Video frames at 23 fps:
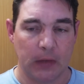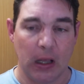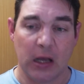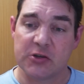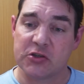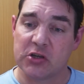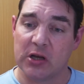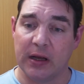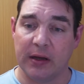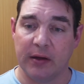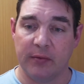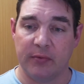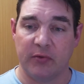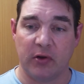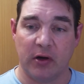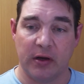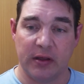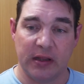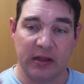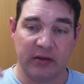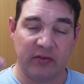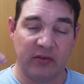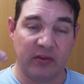Actually, I'm
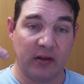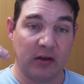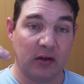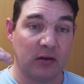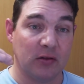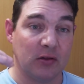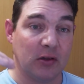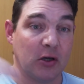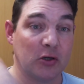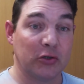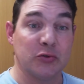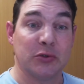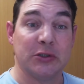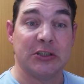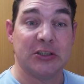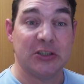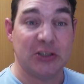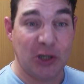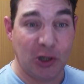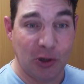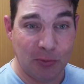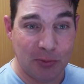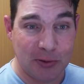sorry, that's the luxury
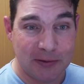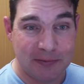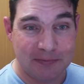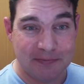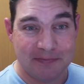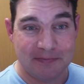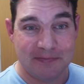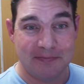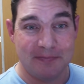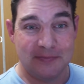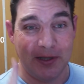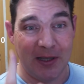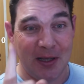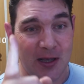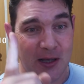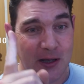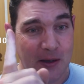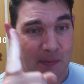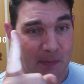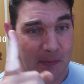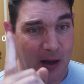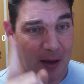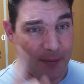soap.
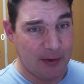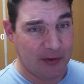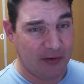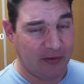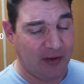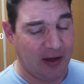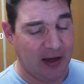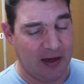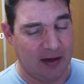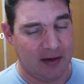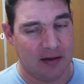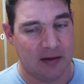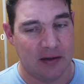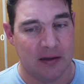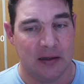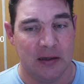My mistake.